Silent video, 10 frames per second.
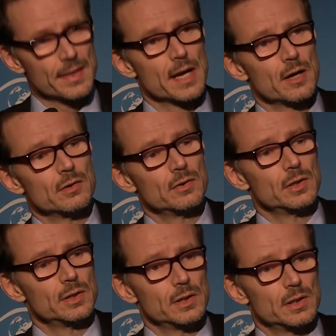Now,
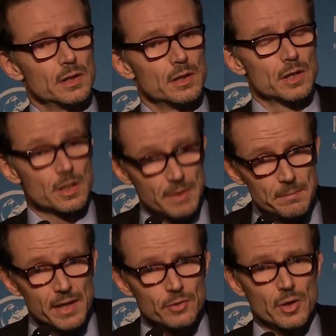coming
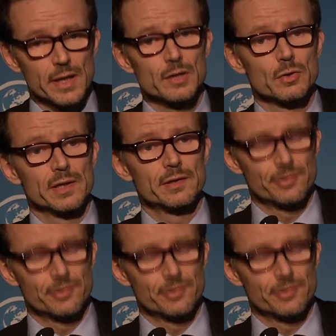back to high-quality